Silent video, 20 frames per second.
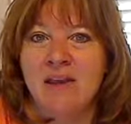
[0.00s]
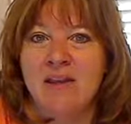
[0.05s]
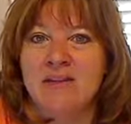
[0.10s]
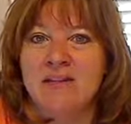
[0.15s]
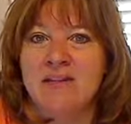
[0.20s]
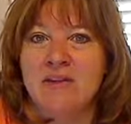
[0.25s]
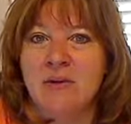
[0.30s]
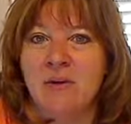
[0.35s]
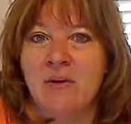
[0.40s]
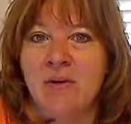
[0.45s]

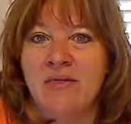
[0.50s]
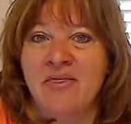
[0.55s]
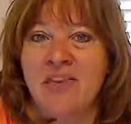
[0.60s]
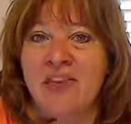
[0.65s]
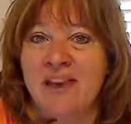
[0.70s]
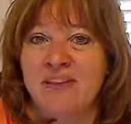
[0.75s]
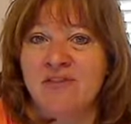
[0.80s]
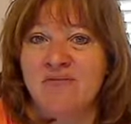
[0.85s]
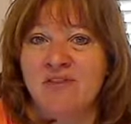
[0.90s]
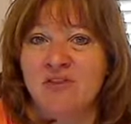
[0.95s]
So
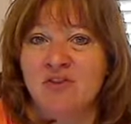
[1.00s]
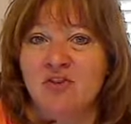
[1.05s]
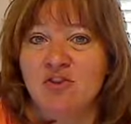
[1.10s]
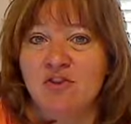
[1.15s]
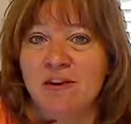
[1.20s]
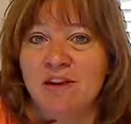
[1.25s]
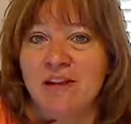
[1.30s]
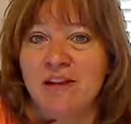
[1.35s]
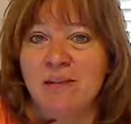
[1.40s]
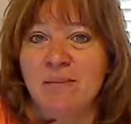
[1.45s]
thanks for
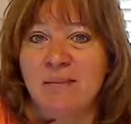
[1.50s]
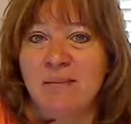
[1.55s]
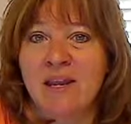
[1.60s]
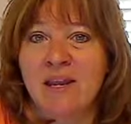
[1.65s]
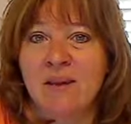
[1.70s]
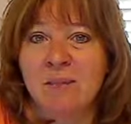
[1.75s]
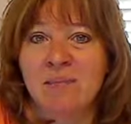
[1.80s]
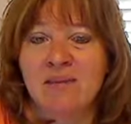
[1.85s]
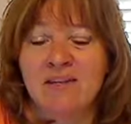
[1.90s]
joining me.